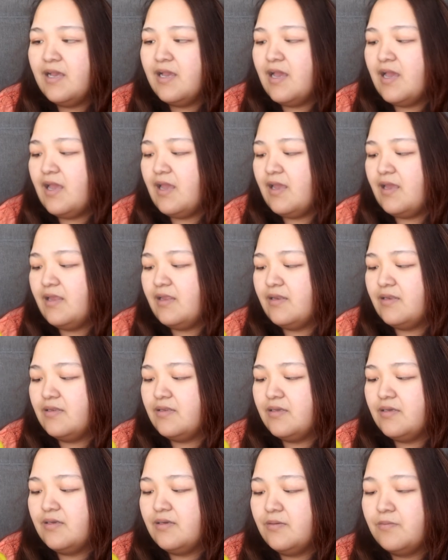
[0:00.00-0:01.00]

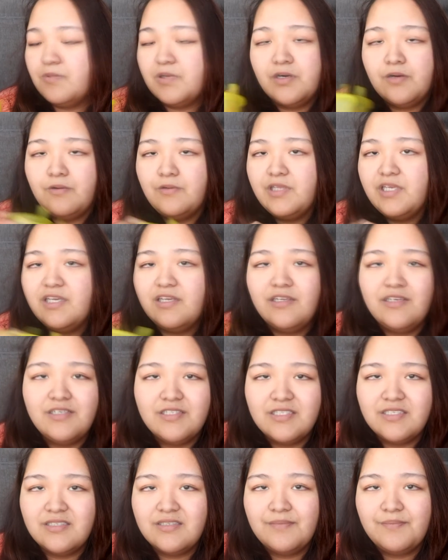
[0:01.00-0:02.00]
and we're only gonna
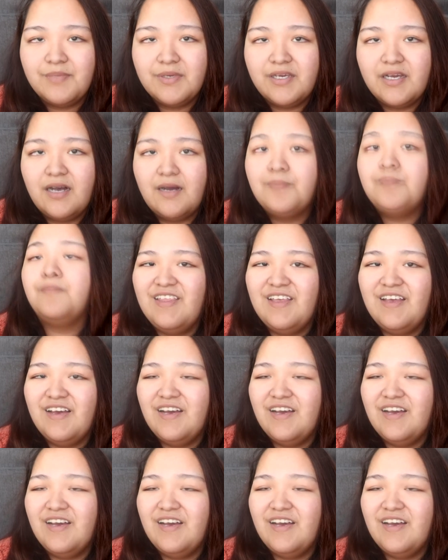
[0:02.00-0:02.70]
use the sippy cup.